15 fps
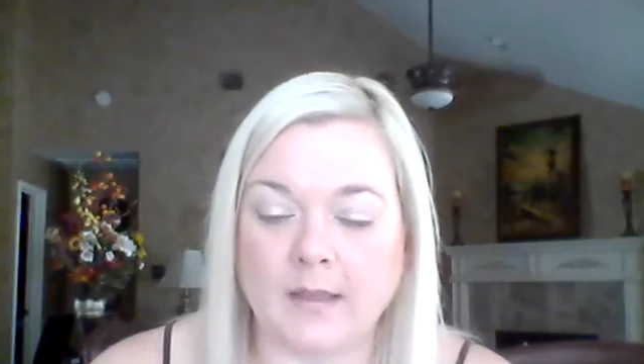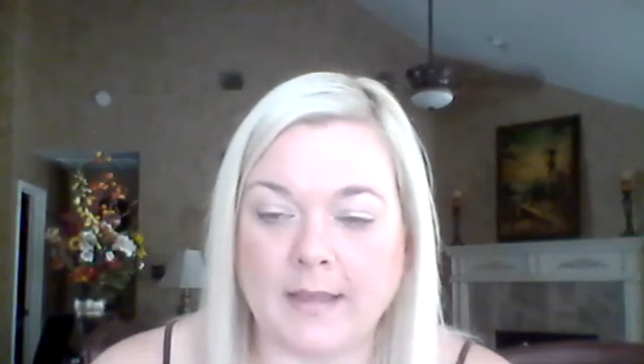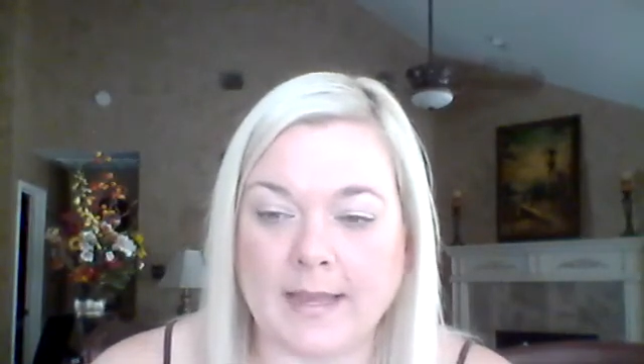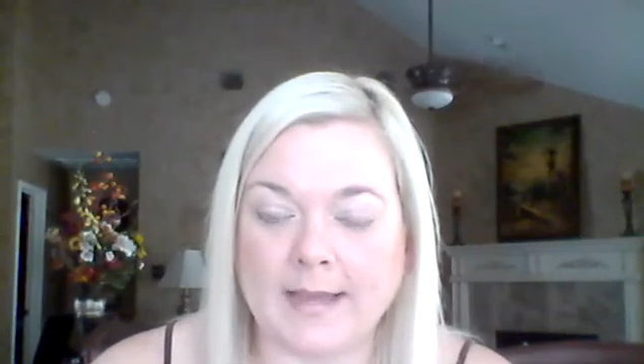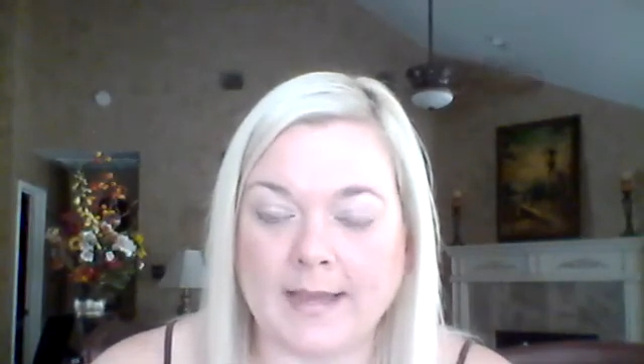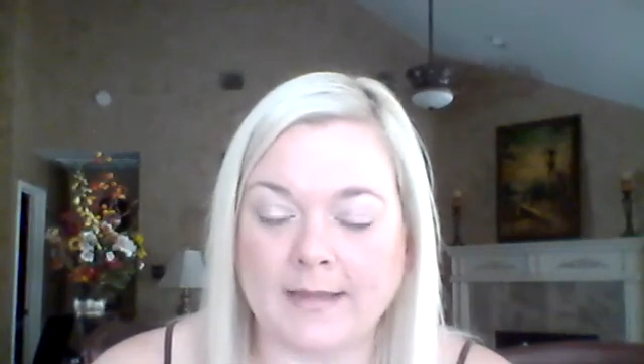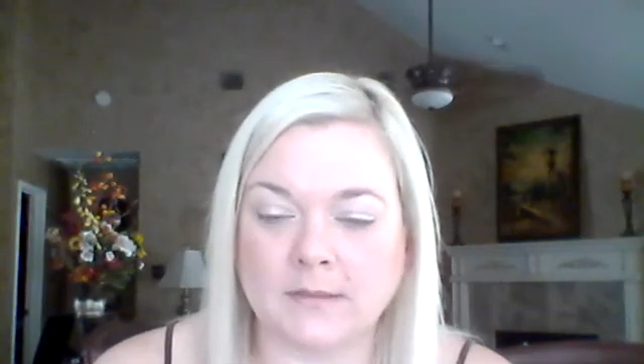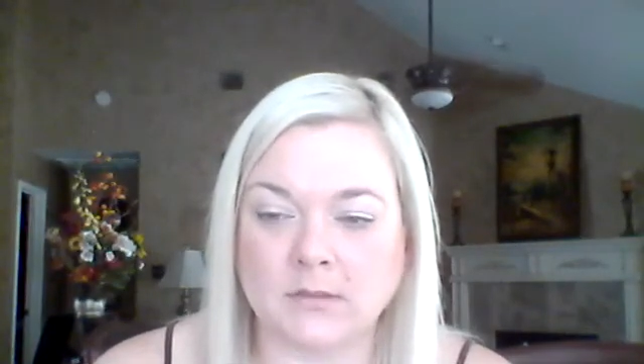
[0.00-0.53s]

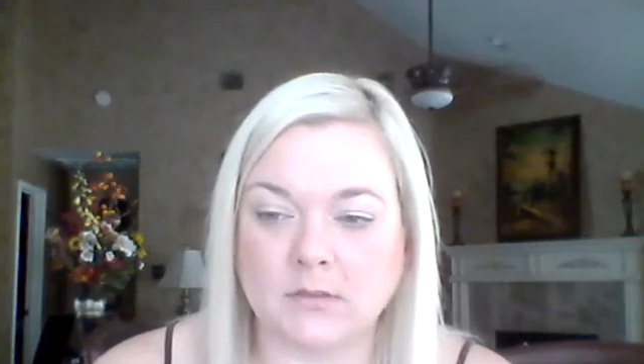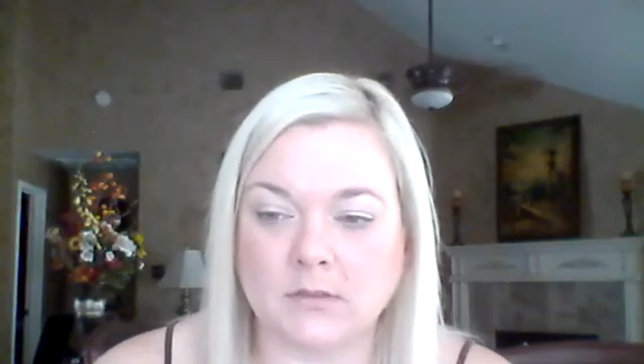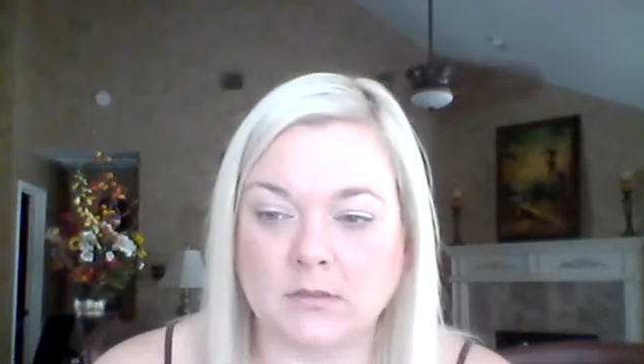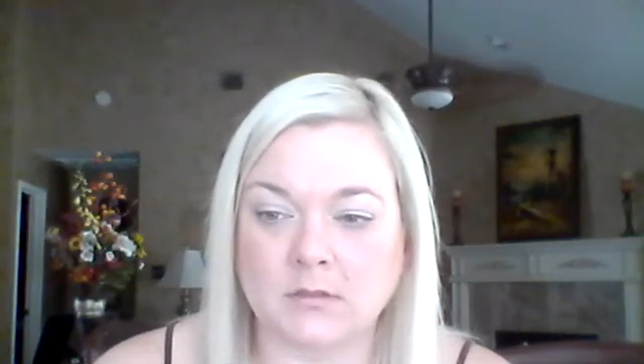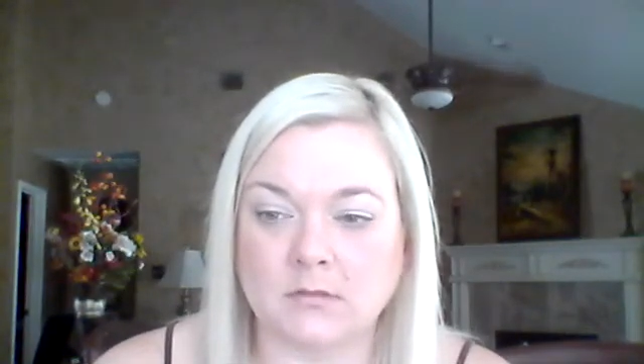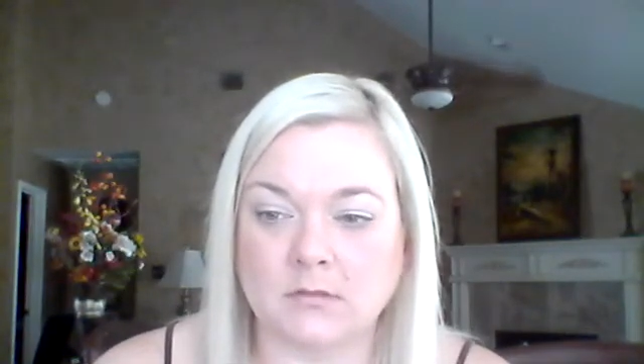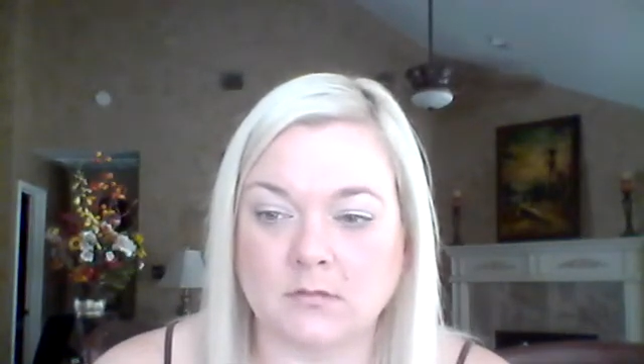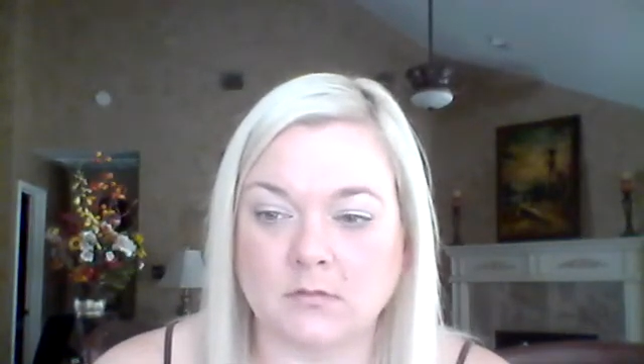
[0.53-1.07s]
cash?
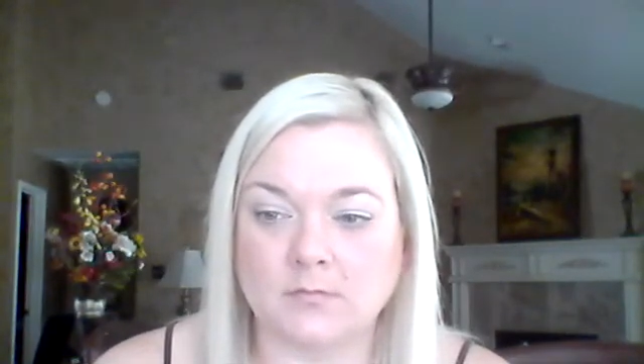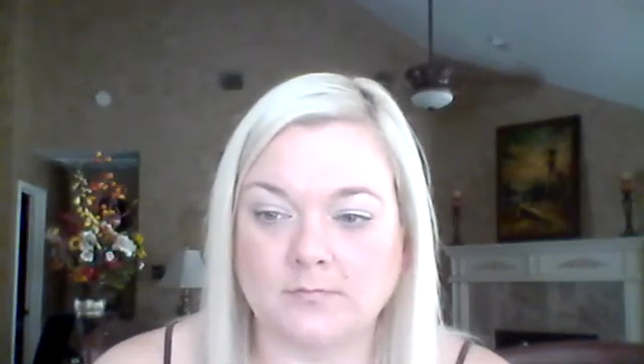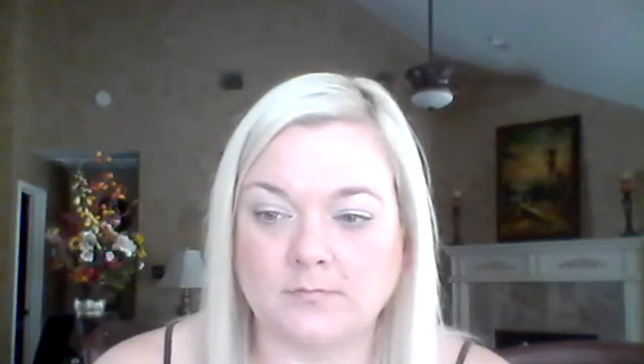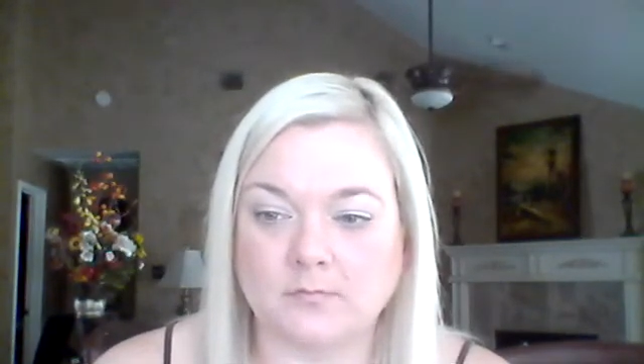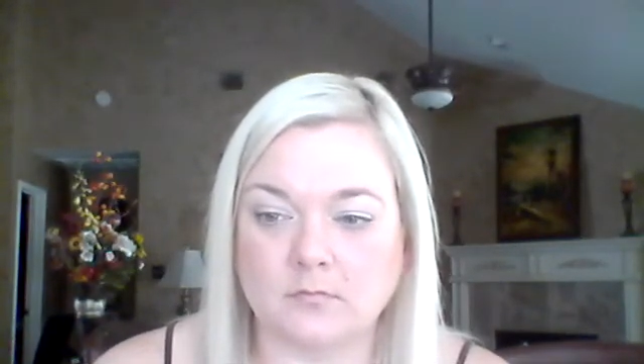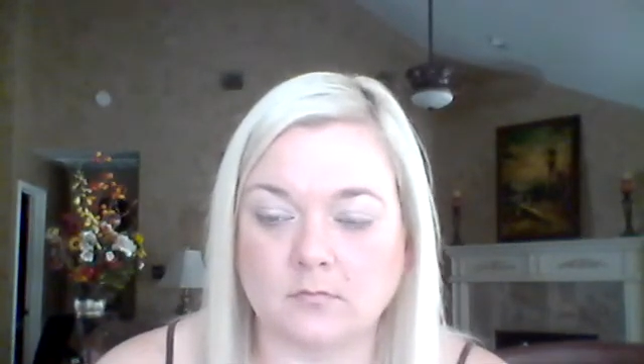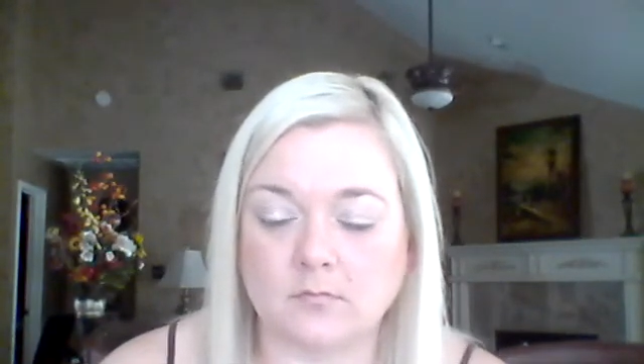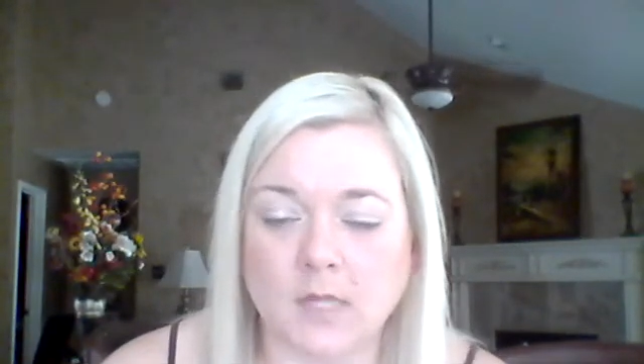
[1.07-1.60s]

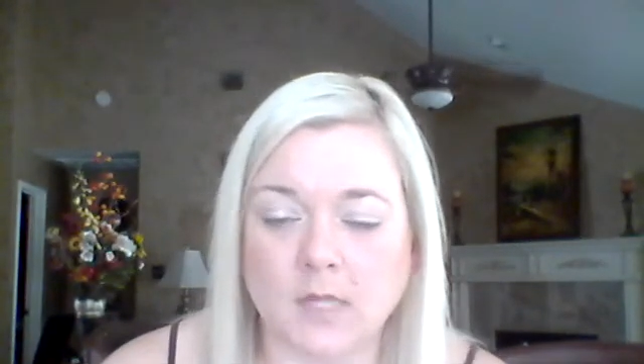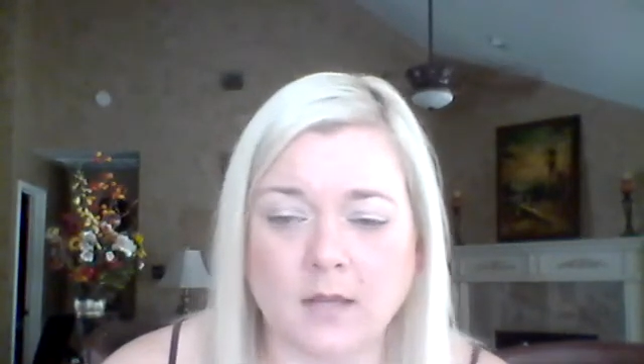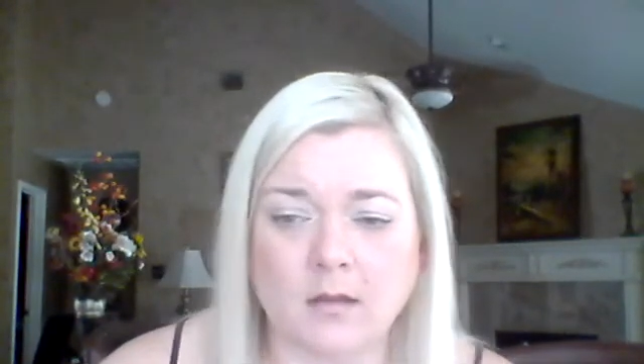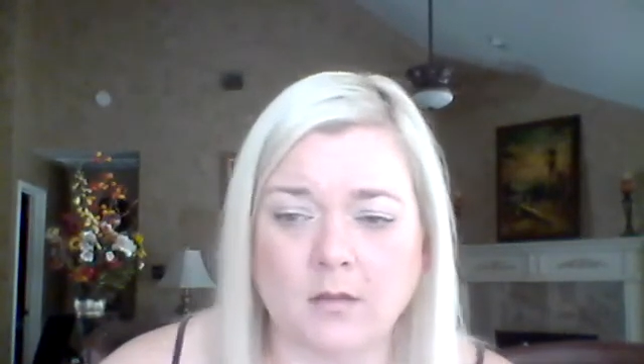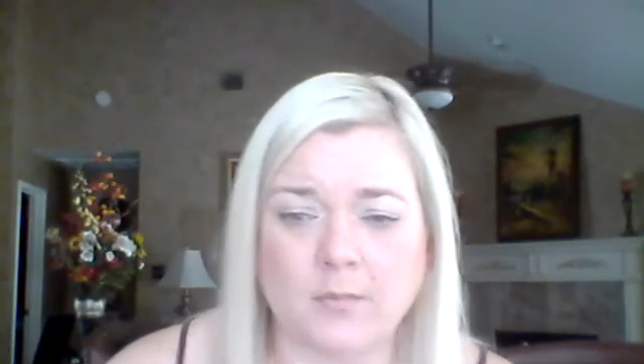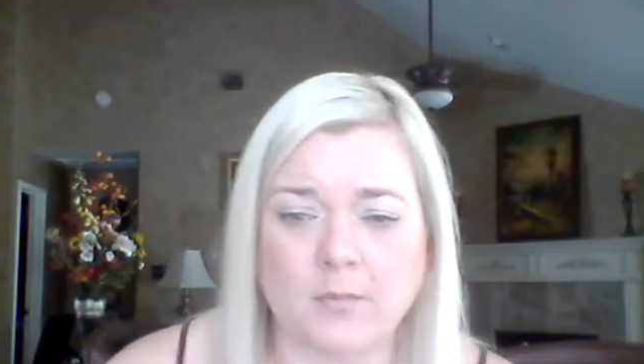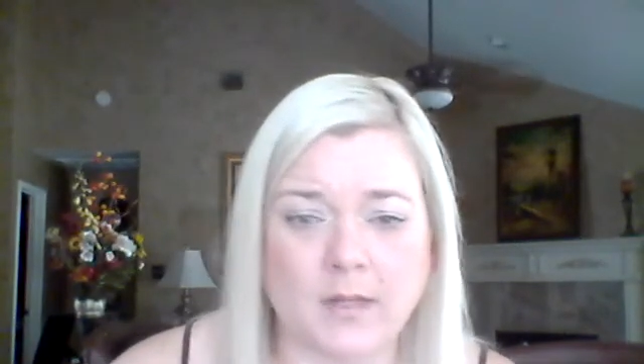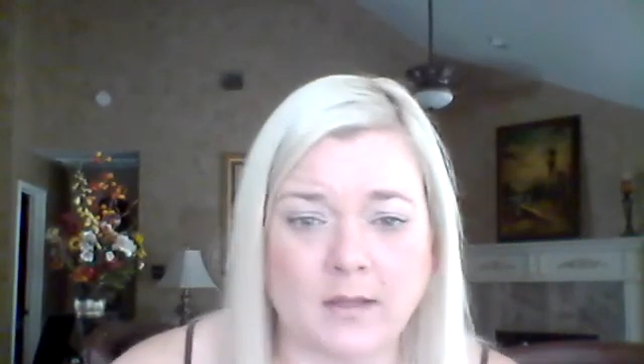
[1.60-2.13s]
I
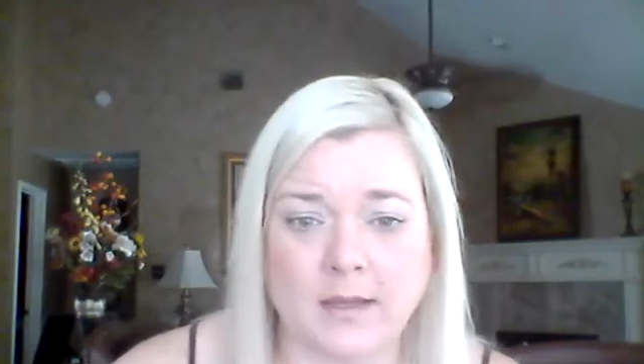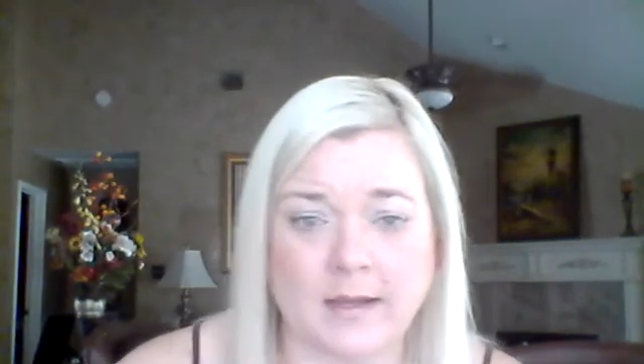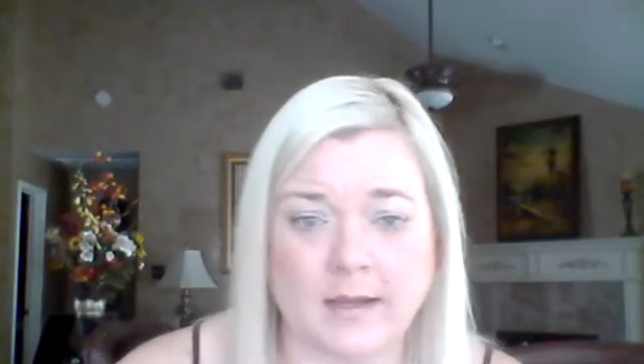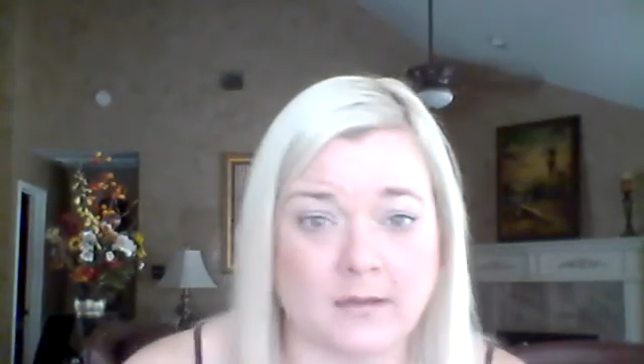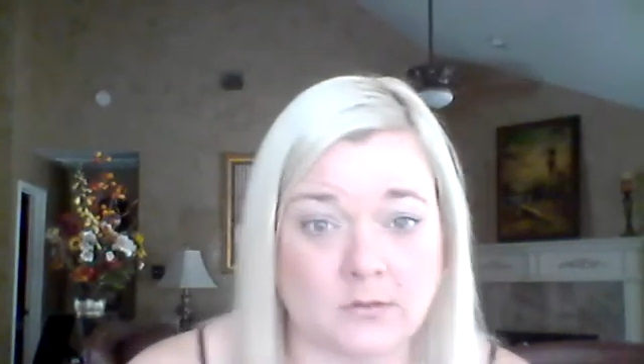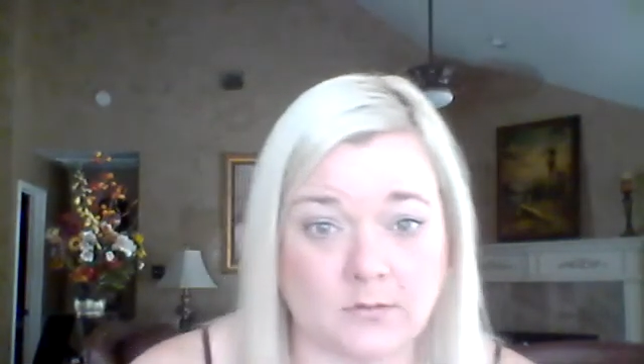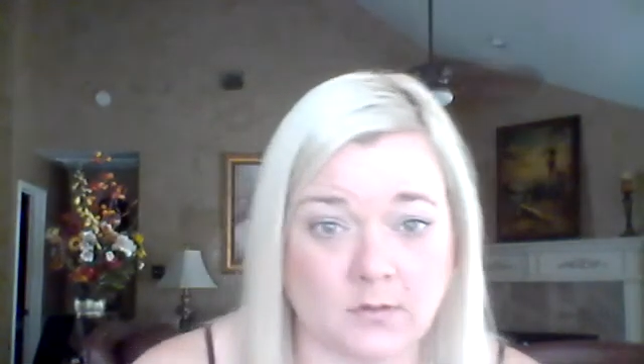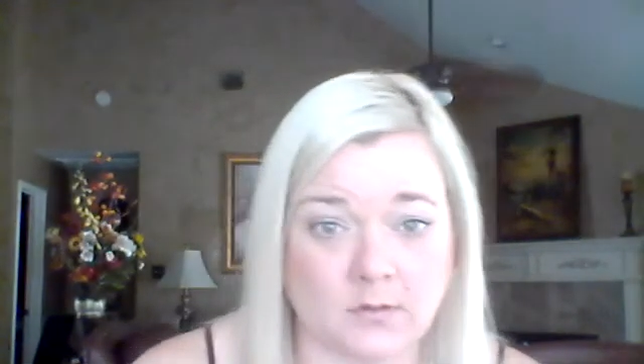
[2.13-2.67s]
couldn't pay
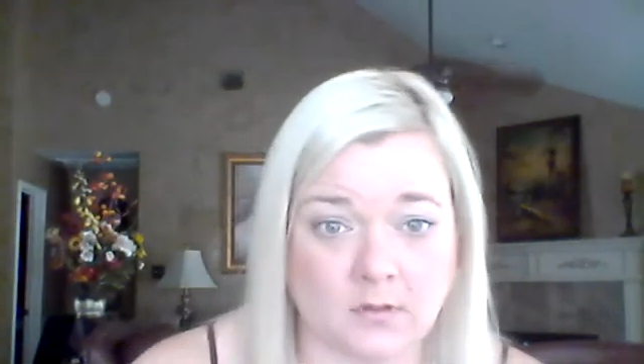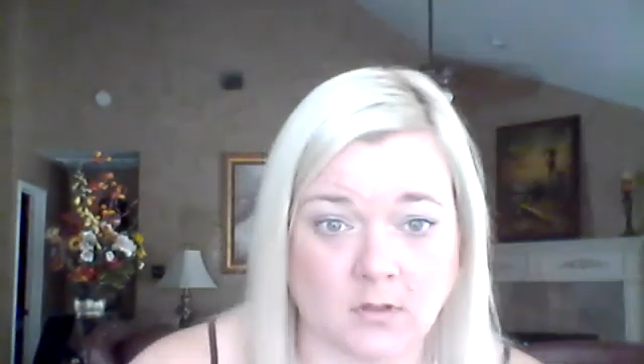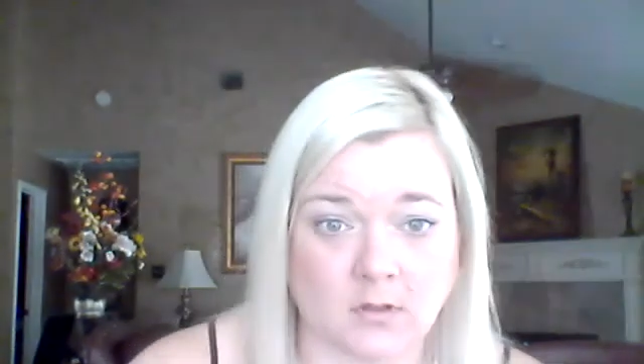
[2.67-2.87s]
cash for the